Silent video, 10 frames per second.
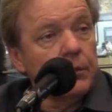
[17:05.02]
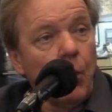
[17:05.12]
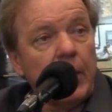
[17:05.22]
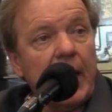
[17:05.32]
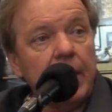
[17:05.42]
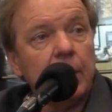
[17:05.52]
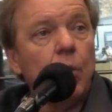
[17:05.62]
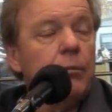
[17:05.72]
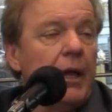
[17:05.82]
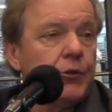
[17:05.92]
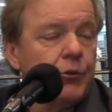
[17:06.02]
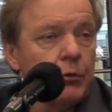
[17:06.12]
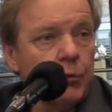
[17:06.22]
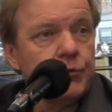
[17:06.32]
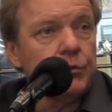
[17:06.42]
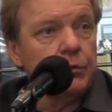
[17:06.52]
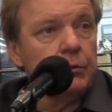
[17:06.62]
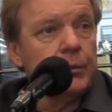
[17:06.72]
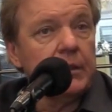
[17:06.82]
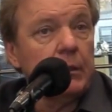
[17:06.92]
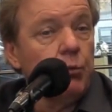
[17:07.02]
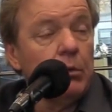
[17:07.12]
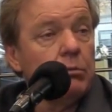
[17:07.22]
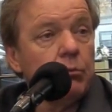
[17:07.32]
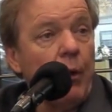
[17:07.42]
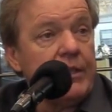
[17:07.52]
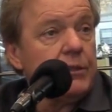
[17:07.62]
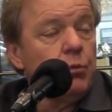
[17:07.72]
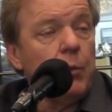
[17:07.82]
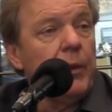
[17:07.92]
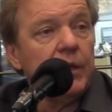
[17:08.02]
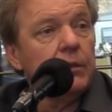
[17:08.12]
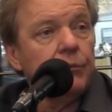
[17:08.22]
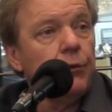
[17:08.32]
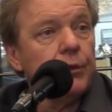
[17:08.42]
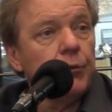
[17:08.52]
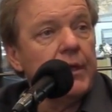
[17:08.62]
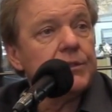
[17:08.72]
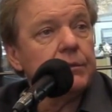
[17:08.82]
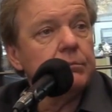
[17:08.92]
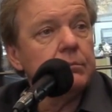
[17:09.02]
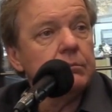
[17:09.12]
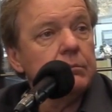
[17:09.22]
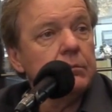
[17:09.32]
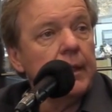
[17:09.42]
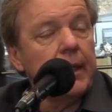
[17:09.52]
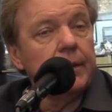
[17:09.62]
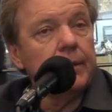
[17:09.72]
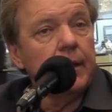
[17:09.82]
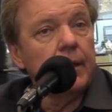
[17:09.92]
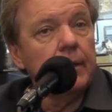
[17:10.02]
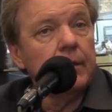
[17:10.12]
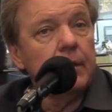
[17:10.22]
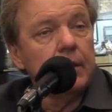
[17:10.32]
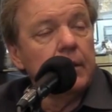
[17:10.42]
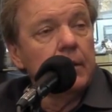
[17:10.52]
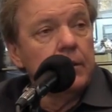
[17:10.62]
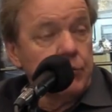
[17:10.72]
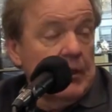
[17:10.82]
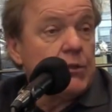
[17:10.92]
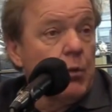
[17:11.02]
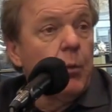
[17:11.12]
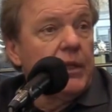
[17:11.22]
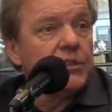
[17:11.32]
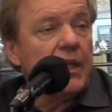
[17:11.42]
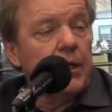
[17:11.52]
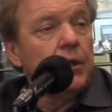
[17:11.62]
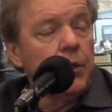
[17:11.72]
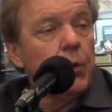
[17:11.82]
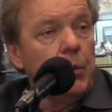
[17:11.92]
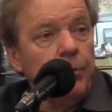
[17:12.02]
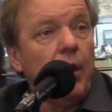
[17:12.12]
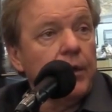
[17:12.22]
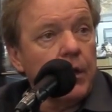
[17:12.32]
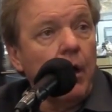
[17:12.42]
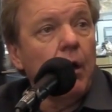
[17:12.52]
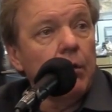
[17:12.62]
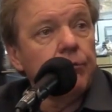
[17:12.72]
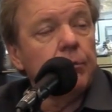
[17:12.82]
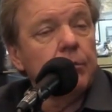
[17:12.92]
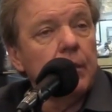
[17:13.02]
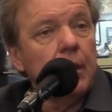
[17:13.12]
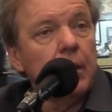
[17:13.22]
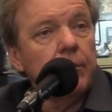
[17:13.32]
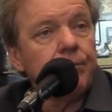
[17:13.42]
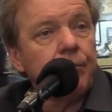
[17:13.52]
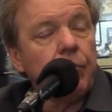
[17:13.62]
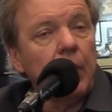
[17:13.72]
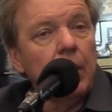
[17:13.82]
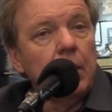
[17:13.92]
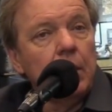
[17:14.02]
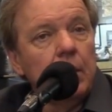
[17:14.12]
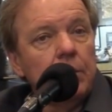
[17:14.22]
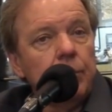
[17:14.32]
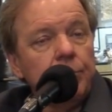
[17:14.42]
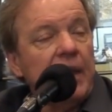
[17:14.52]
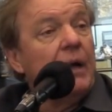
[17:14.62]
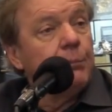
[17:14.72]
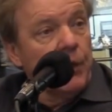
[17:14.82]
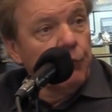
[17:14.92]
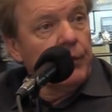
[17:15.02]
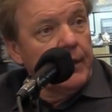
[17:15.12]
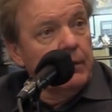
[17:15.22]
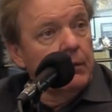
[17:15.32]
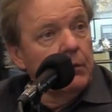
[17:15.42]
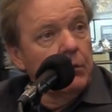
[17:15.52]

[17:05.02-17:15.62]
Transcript: know, going back to our roots a little bit, and we'll race it when we can afford to race it. And so that's what we decided to do. We bought a car from Don Beverly,